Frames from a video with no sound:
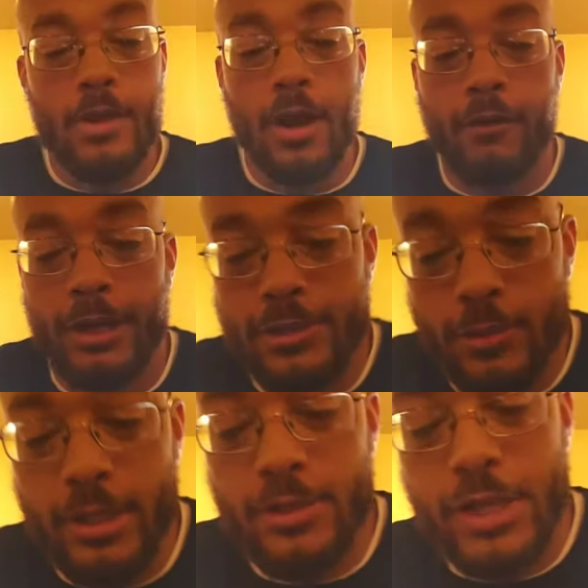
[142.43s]
all right, so
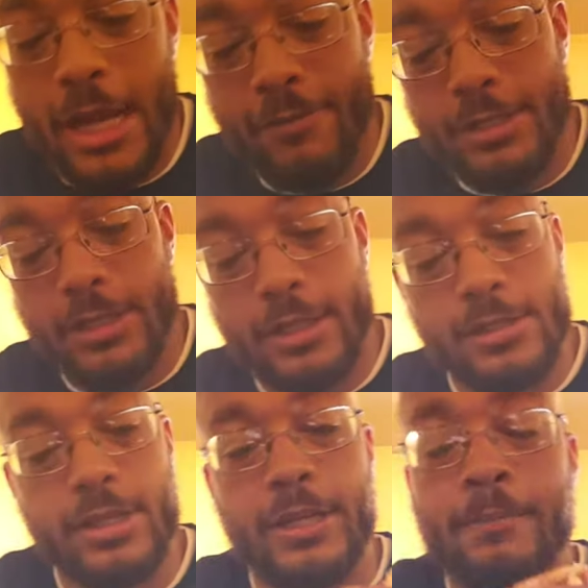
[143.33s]
we're gonna dive into
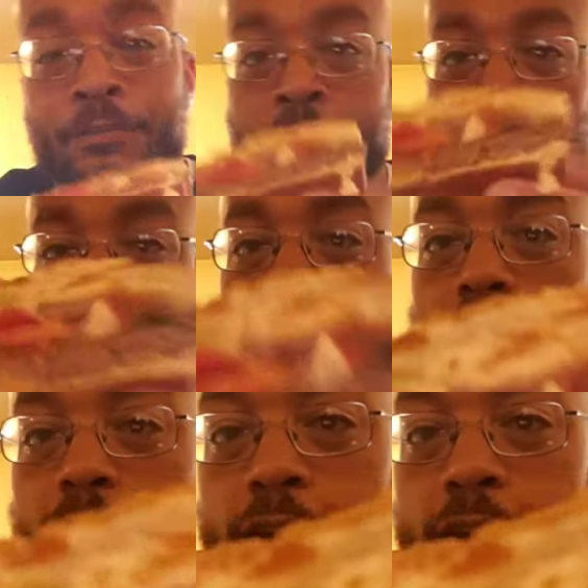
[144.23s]
this thing. You see it's